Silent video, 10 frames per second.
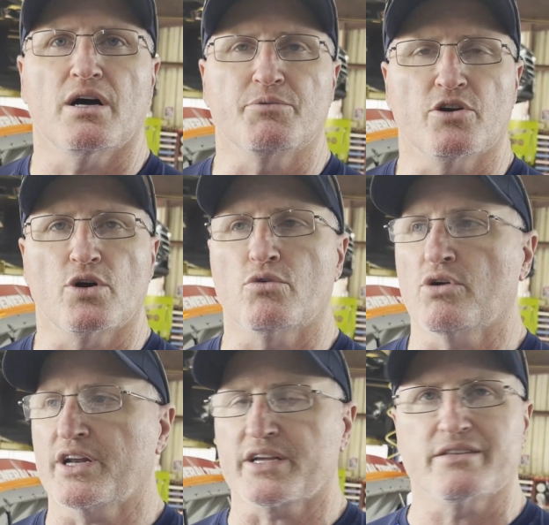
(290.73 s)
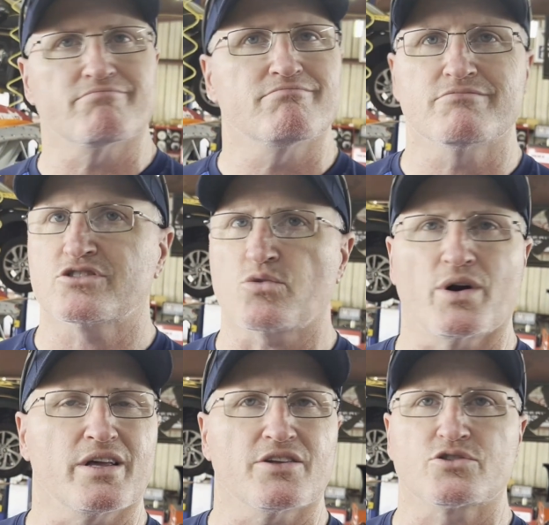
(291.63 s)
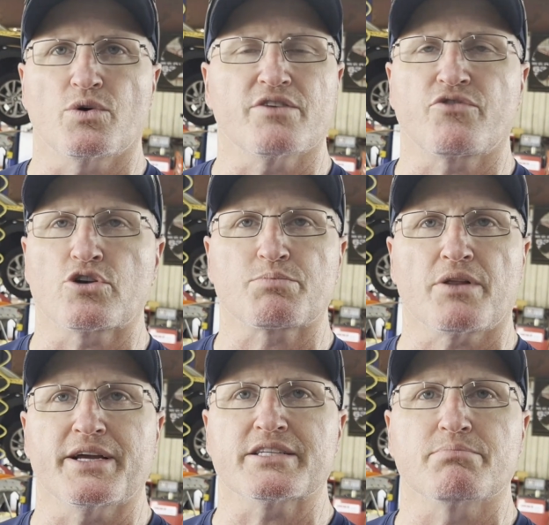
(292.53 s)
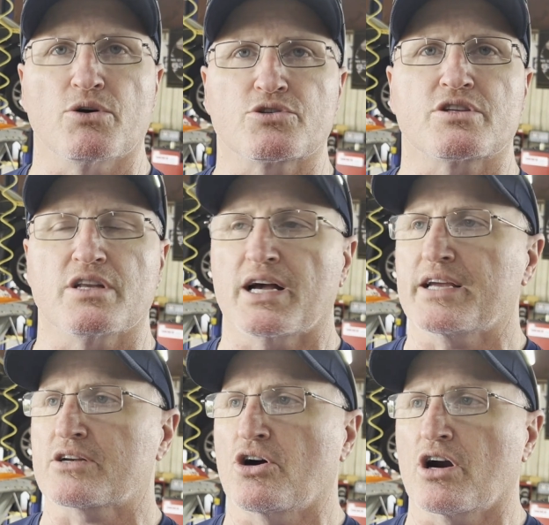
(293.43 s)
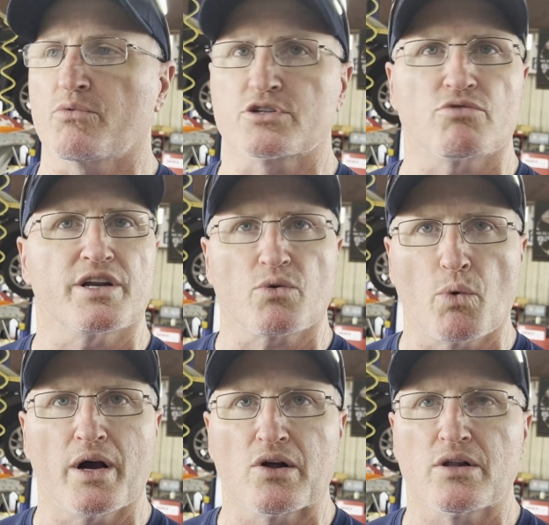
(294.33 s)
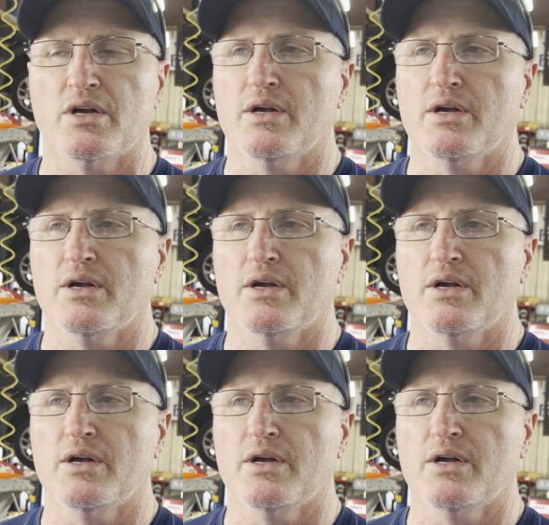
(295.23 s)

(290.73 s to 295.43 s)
We were running in 20th, 21st place most of the night. Car was running well.